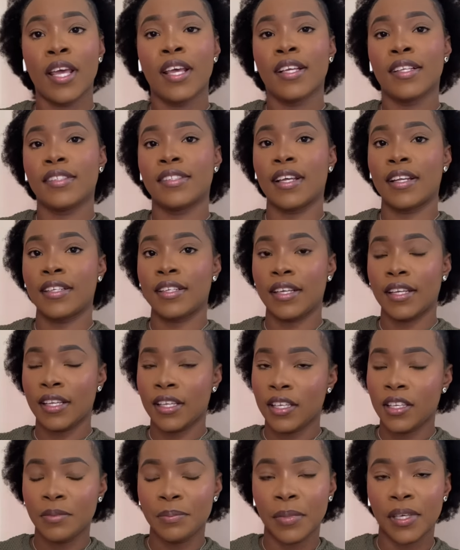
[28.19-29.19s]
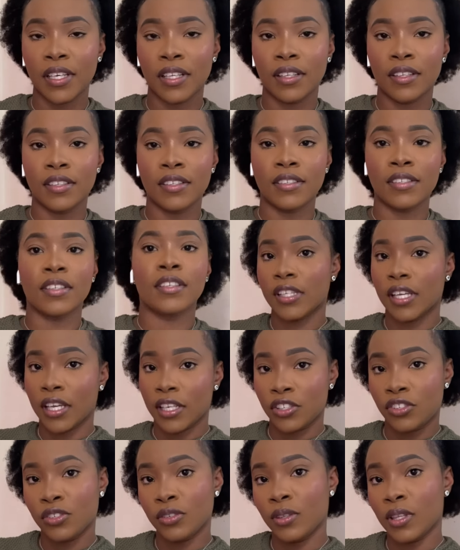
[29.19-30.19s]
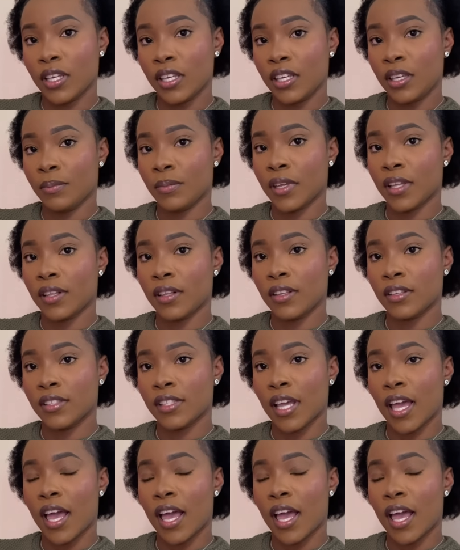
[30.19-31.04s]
send emails, schedule emails,